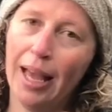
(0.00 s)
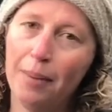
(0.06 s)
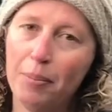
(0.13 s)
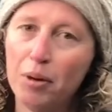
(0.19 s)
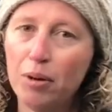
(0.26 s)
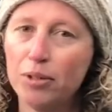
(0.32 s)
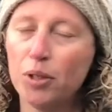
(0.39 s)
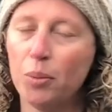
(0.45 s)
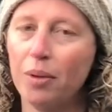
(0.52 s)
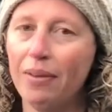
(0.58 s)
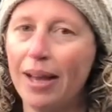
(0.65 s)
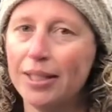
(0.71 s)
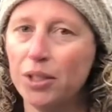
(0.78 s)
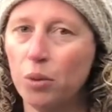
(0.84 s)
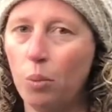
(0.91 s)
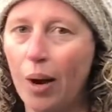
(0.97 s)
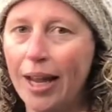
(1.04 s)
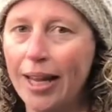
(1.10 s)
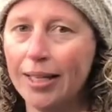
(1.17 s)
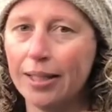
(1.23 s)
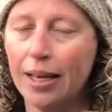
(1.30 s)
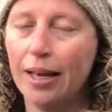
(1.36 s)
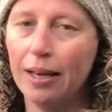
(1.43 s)
But also we've had to
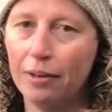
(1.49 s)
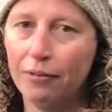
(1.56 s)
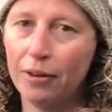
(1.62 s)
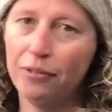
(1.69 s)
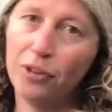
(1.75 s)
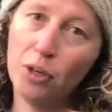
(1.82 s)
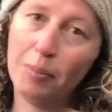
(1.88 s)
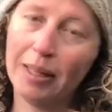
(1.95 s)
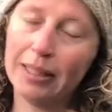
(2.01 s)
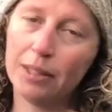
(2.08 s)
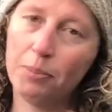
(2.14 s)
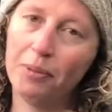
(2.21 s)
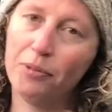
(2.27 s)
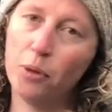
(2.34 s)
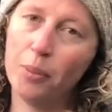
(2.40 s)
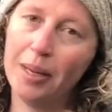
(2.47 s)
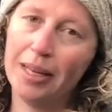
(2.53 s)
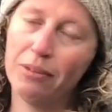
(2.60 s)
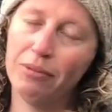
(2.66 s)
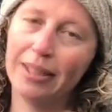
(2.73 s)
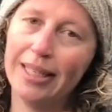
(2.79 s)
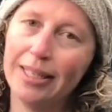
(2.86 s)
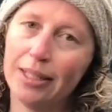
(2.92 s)
wait for a few months before we can
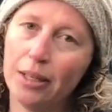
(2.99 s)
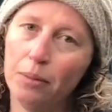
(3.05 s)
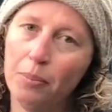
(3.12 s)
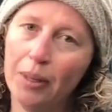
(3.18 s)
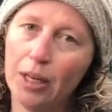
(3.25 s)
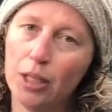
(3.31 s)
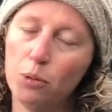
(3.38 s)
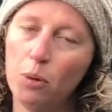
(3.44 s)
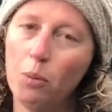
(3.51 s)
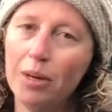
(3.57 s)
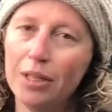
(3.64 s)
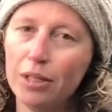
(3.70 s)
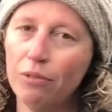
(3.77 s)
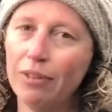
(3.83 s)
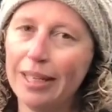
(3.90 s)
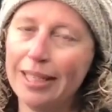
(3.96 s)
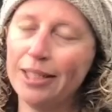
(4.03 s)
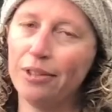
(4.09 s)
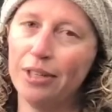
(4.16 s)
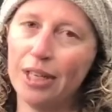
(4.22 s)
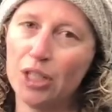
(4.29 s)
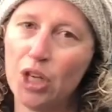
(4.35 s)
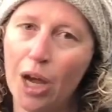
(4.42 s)
release her, because we want to release
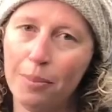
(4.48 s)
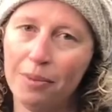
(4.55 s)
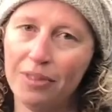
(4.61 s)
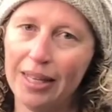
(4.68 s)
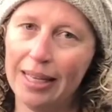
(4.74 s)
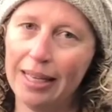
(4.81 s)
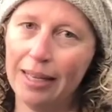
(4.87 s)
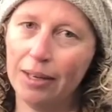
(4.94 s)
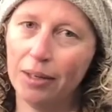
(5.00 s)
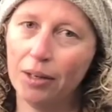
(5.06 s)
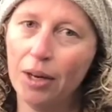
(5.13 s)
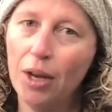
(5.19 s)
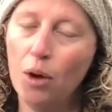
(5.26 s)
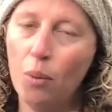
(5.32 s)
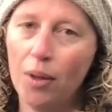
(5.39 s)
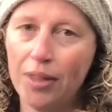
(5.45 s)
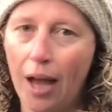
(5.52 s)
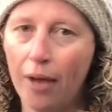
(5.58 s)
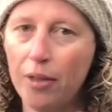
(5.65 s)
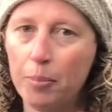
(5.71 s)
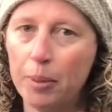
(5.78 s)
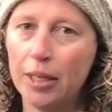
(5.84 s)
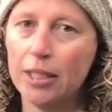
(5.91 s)
her at a time of the year when the
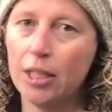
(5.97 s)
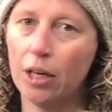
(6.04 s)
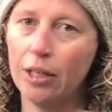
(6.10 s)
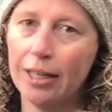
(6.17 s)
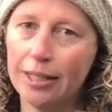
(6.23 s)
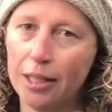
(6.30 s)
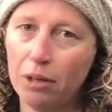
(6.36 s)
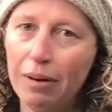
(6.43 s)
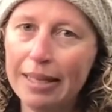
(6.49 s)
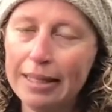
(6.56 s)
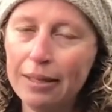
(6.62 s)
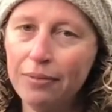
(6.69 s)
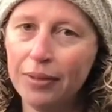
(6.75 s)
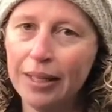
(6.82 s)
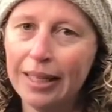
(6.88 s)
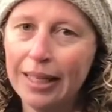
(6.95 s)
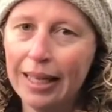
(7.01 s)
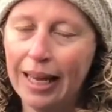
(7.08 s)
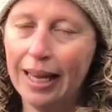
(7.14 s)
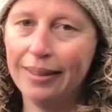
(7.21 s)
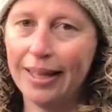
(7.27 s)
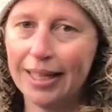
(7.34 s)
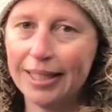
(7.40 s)
other birds aren't as aggressive,
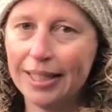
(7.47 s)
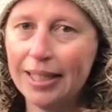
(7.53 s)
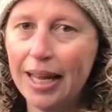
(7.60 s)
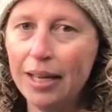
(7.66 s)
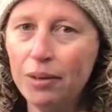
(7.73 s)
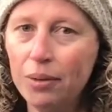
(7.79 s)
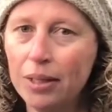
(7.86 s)
and that's now.